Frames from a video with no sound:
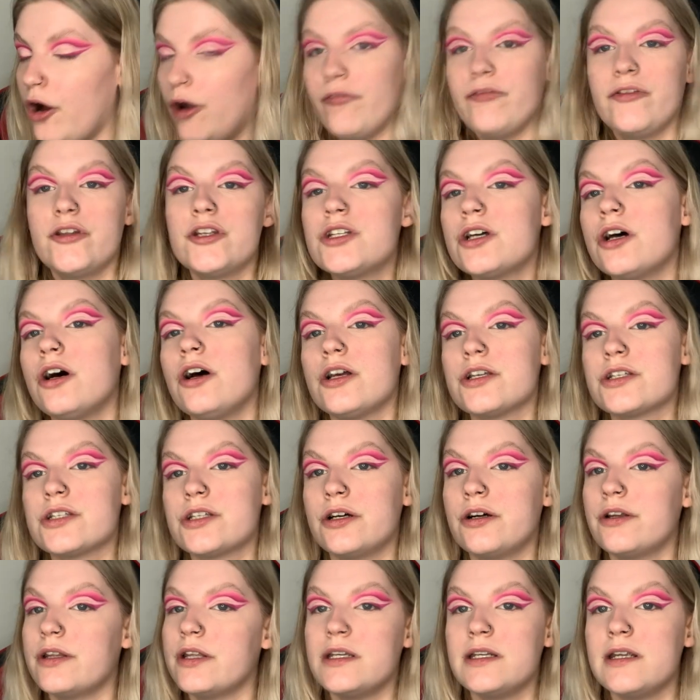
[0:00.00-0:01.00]
of the
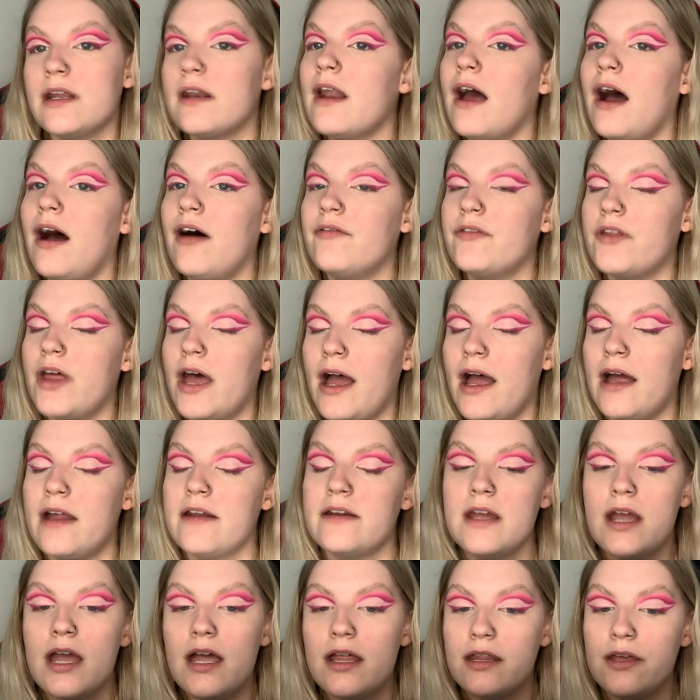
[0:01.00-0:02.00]
torso that didn't have the
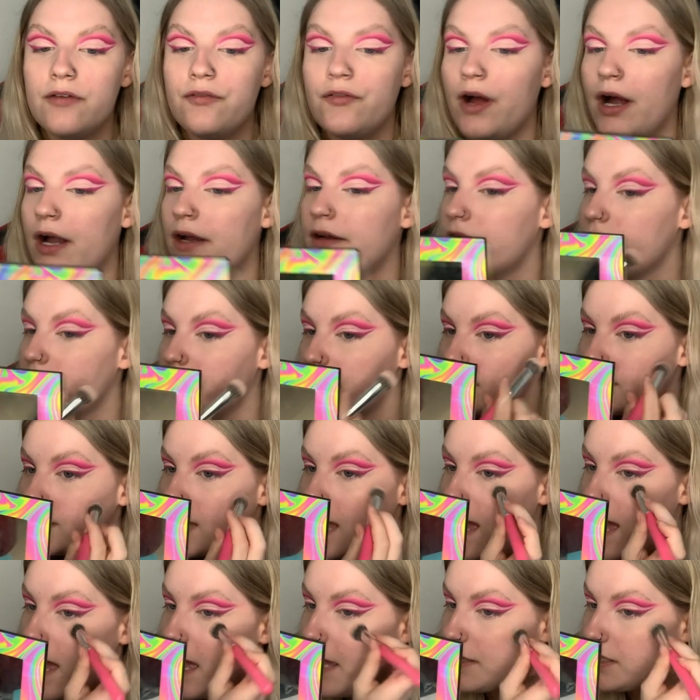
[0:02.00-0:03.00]
head. They find this
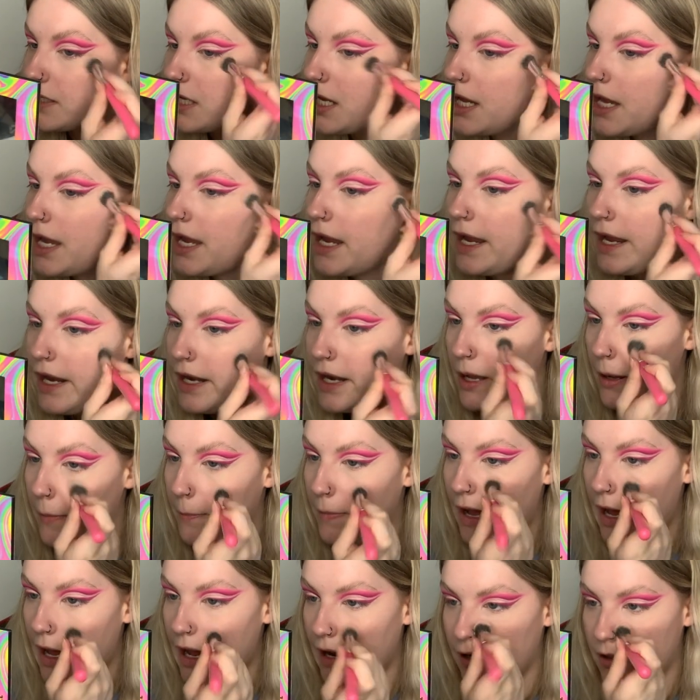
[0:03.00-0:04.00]
head in
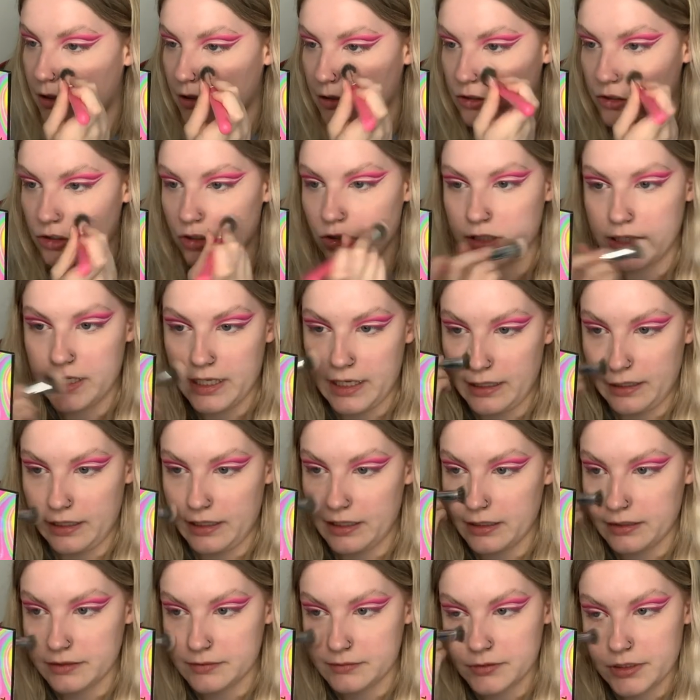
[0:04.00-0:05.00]
a pan
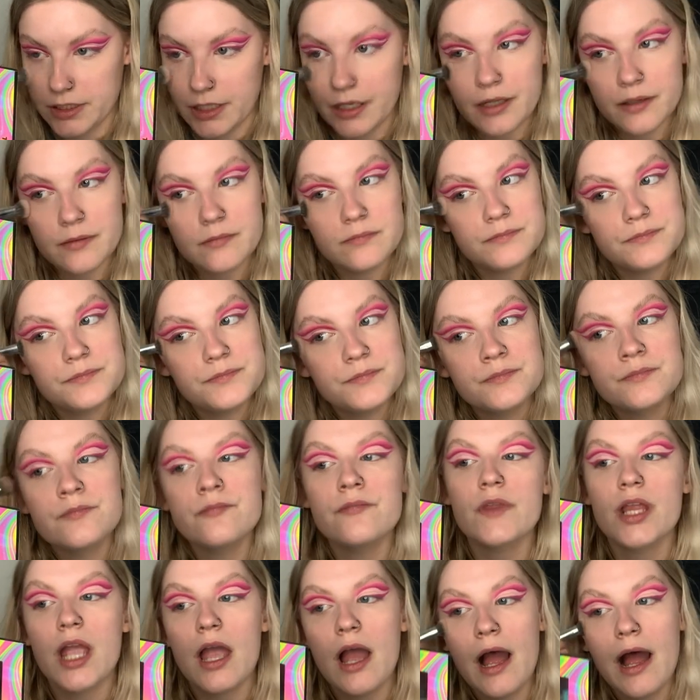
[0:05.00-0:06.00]
cooking
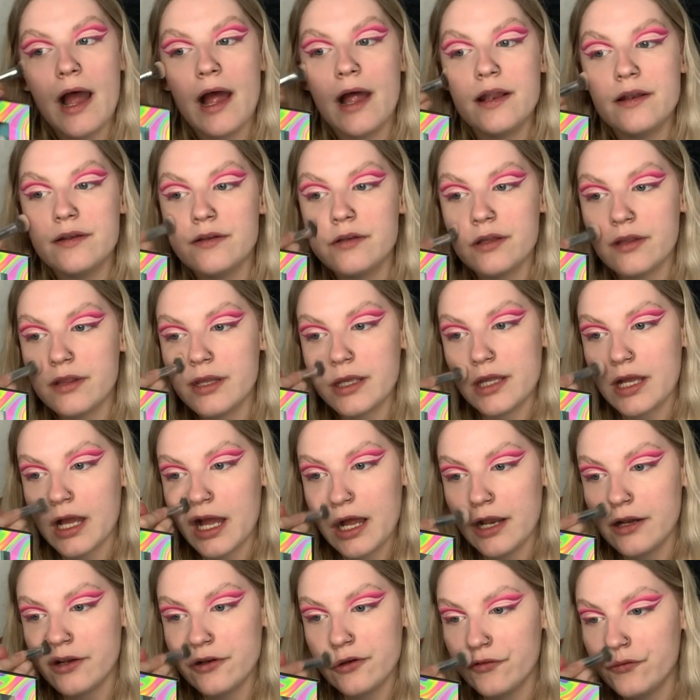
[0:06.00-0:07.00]
and they
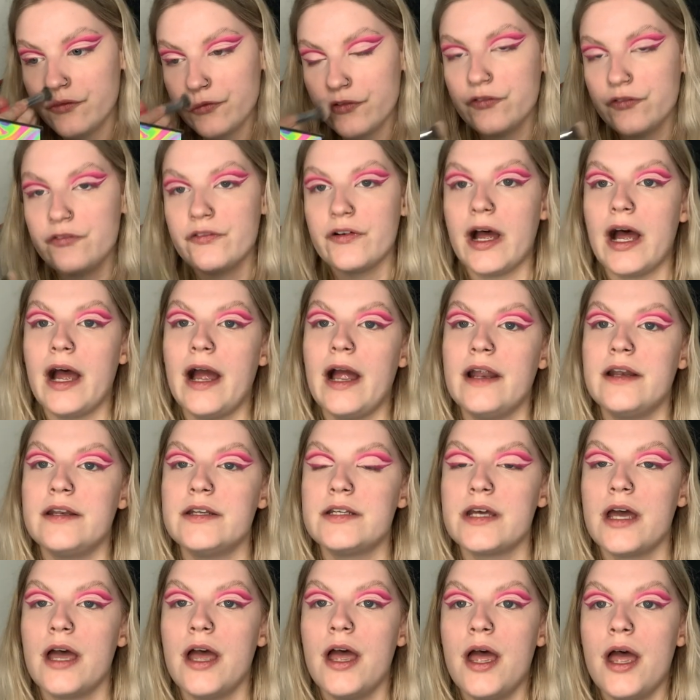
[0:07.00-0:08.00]
kind of
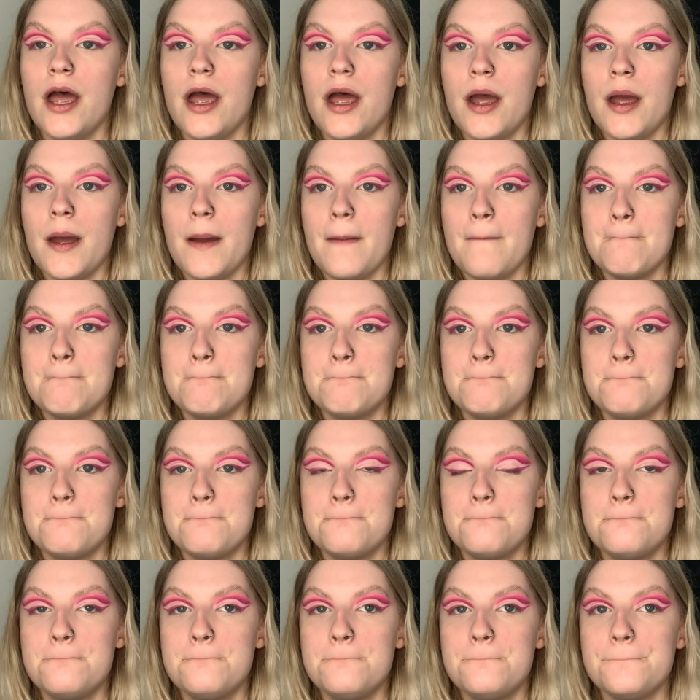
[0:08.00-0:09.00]
find
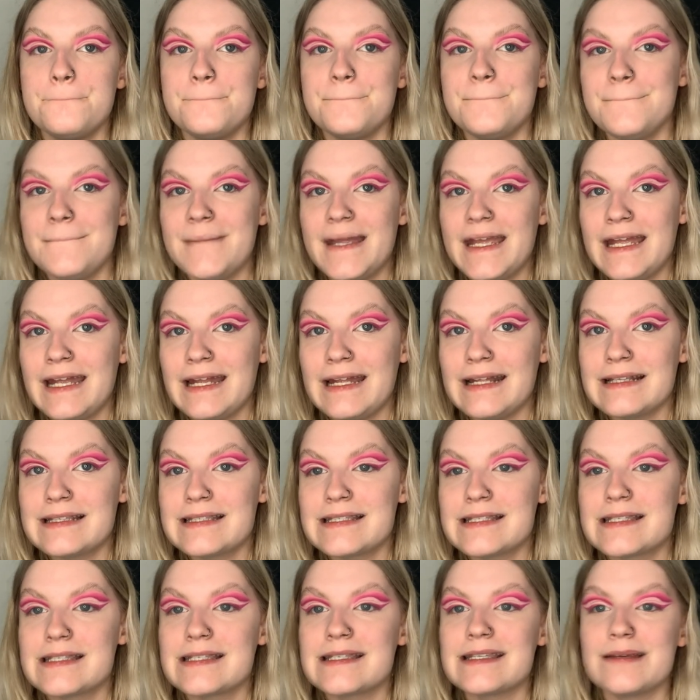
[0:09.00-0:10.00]

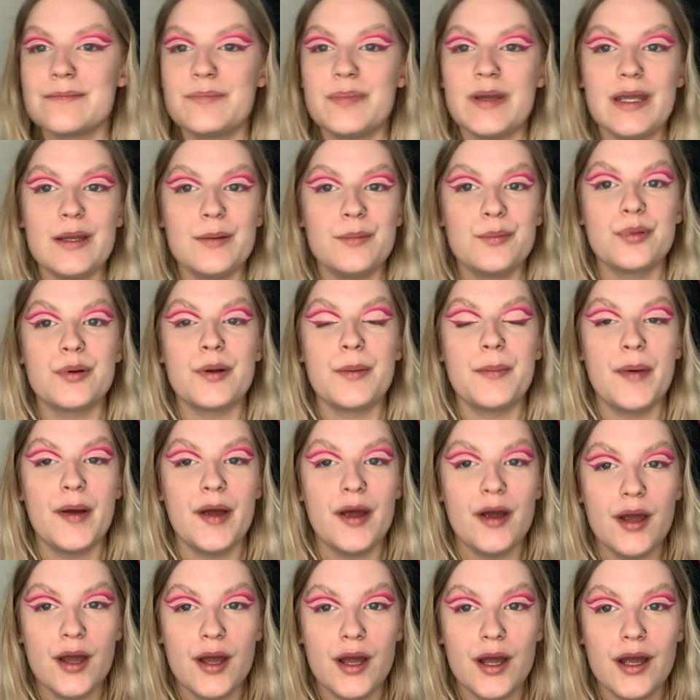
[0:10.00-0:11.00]
meats being
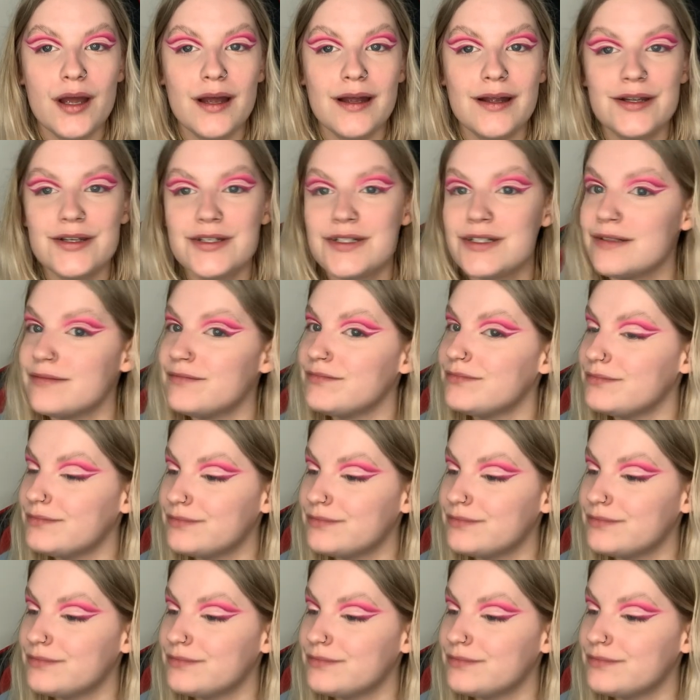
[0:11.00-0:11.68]
prepared,